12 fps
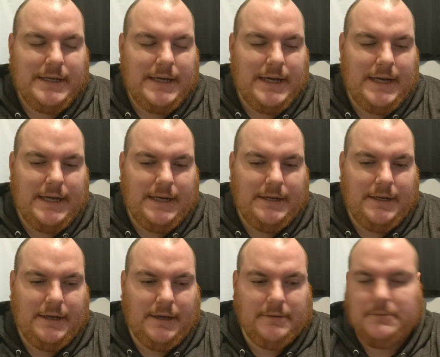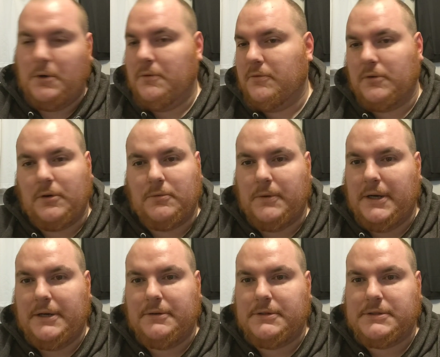And overall,
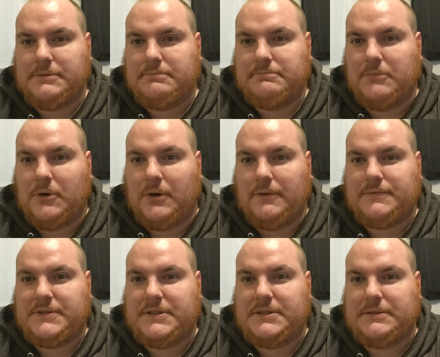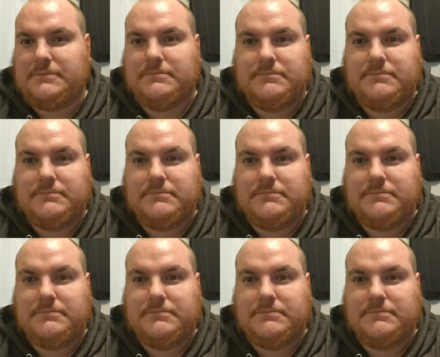Raiders offseason.